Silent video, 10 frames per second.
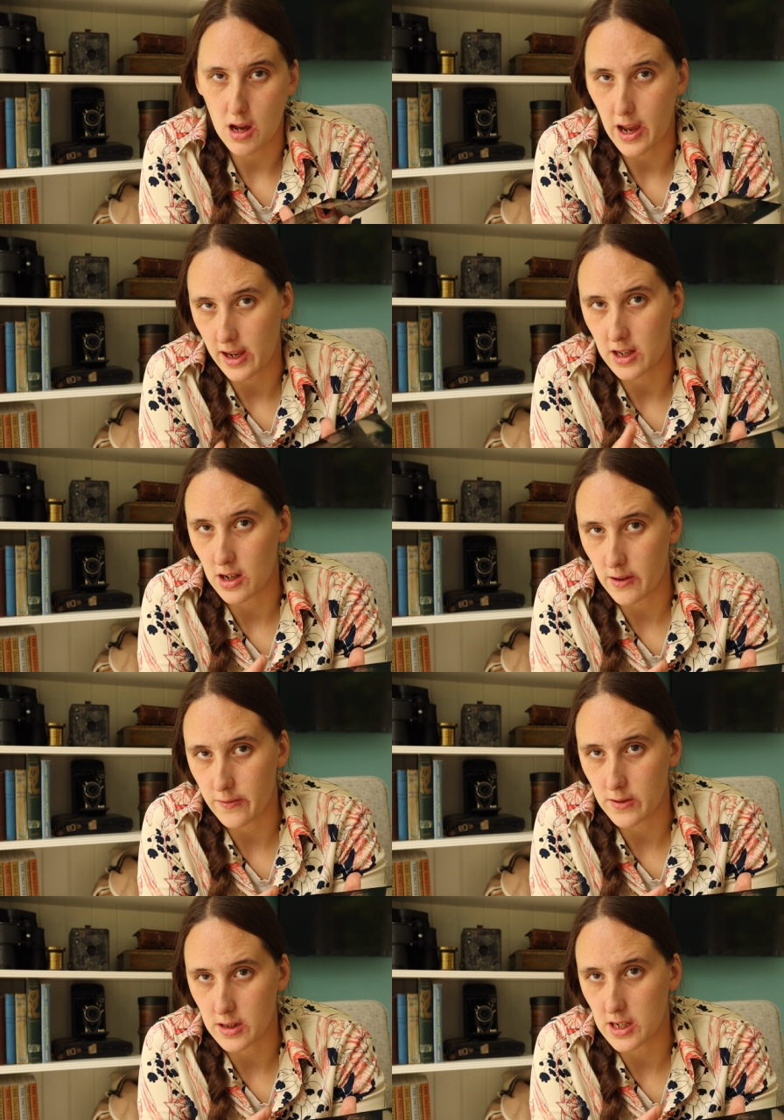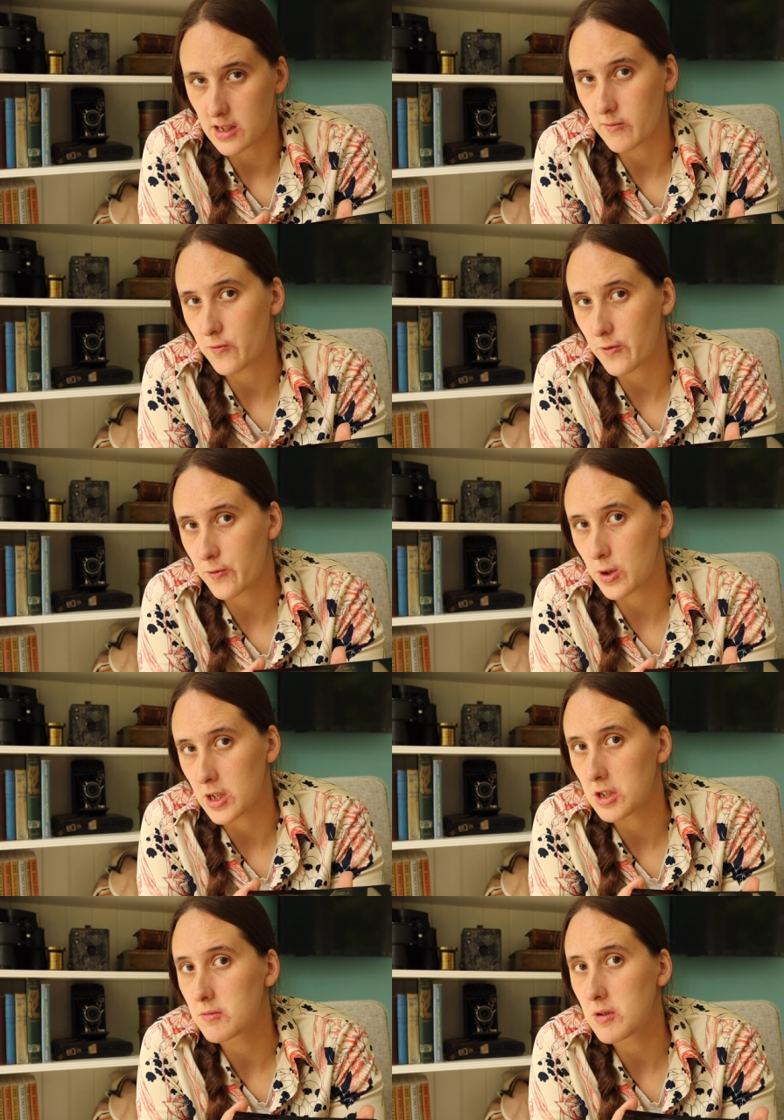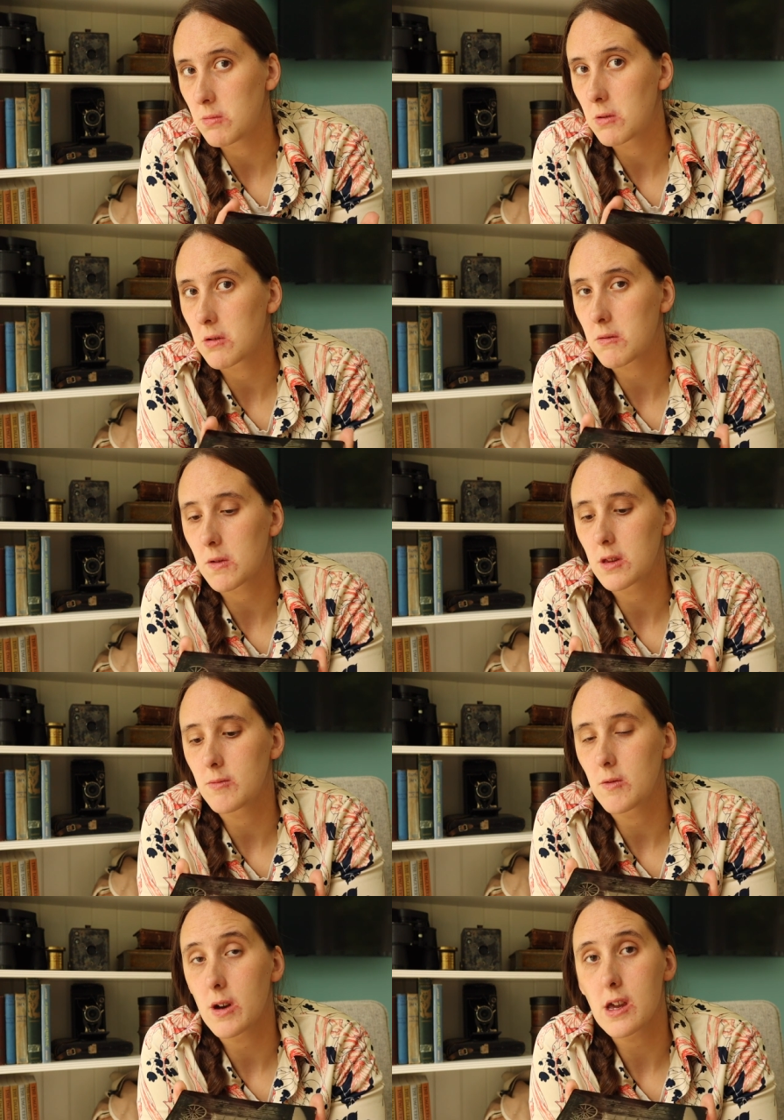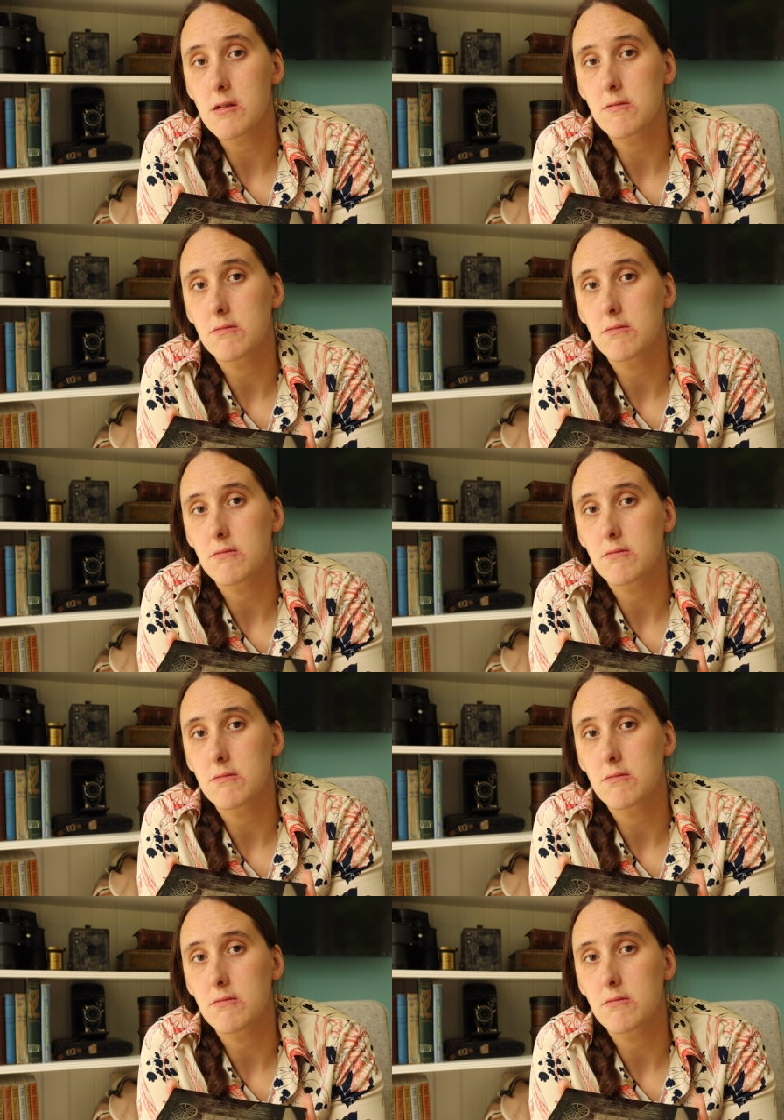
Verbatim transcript: I can often get them for free because people are throwing them away.